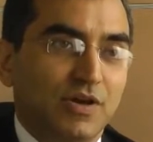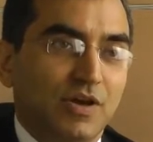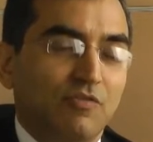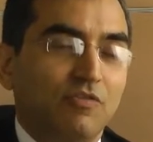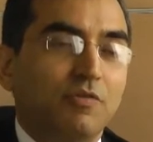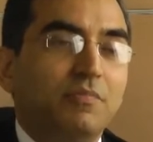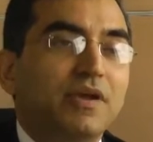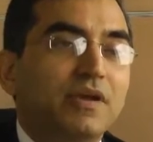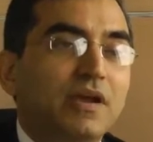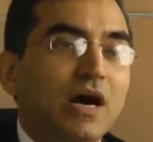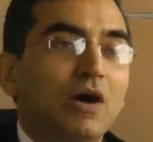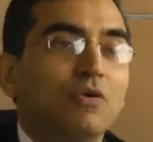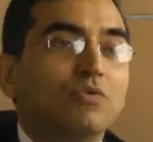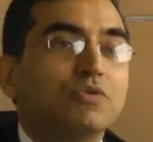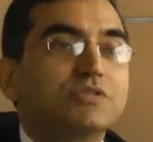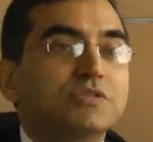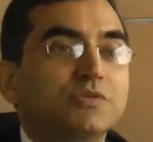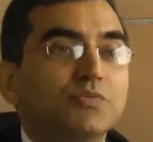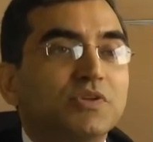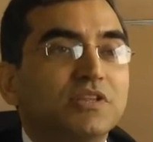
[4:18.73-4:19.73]
will be
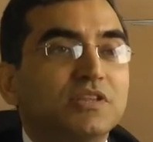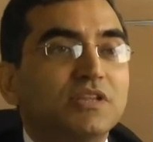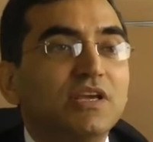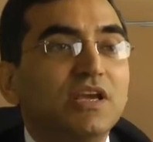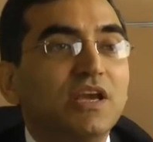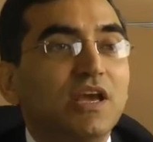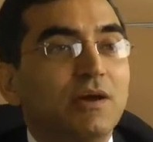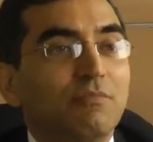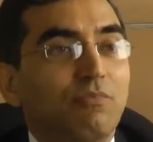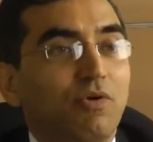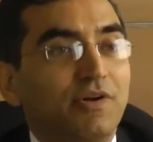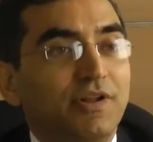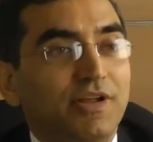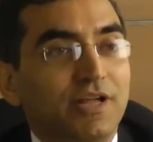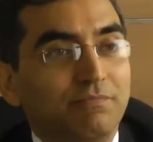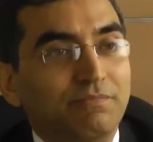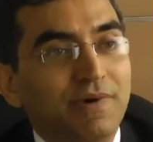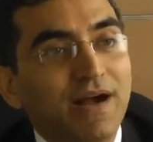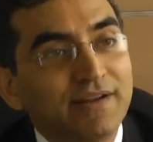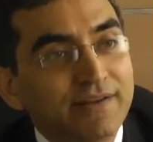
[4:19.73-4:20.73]
cahoots with the
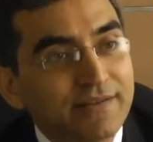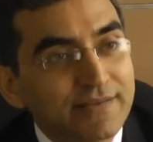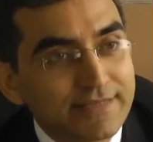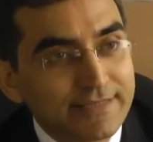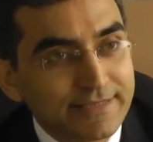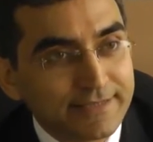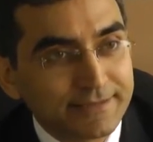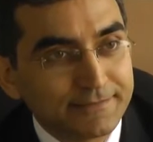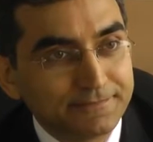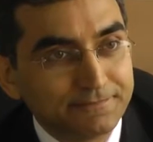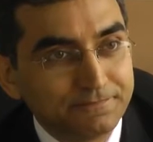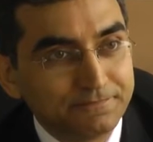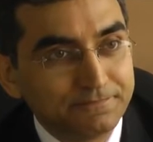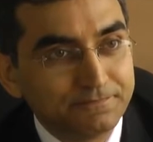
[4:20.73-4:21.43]
political parties.